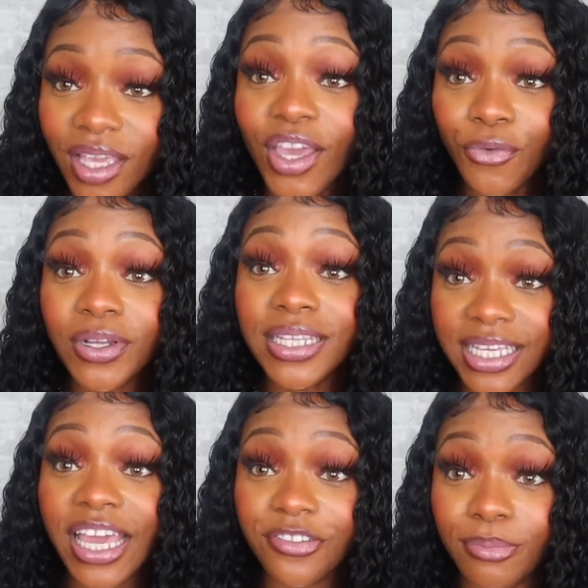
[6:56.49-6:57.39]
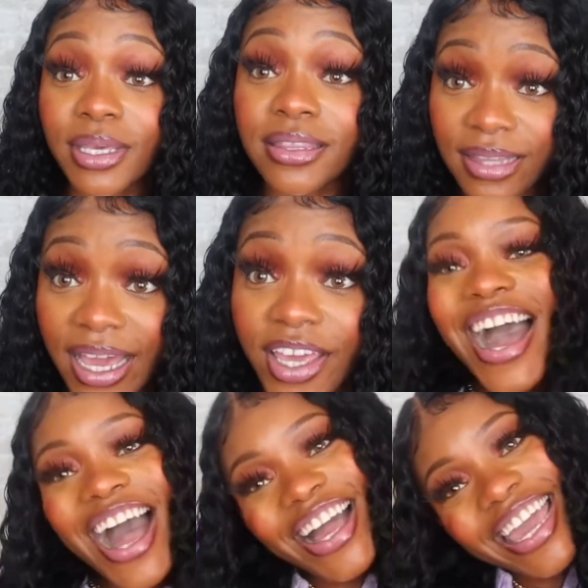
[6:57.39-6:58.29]
it really gave me life.
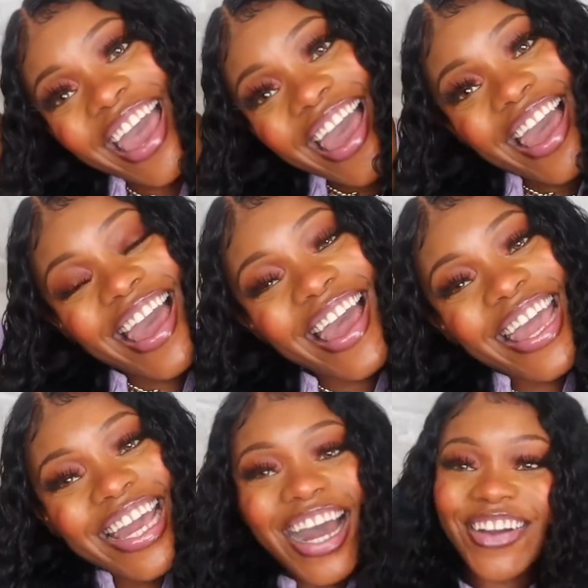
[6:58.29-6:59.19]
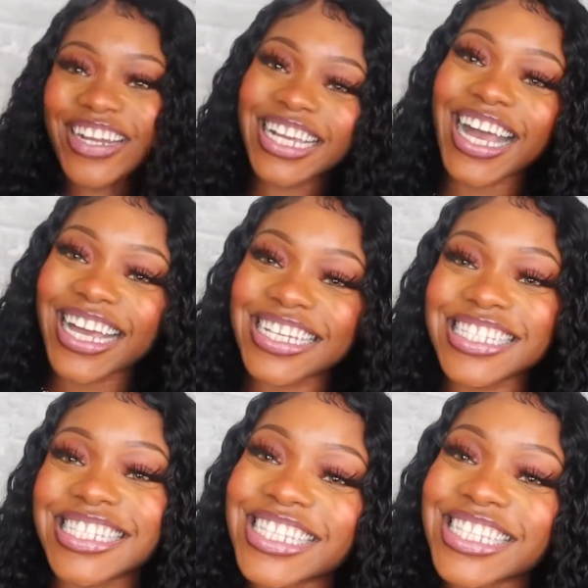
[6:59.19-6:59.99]
Okay, all right guys,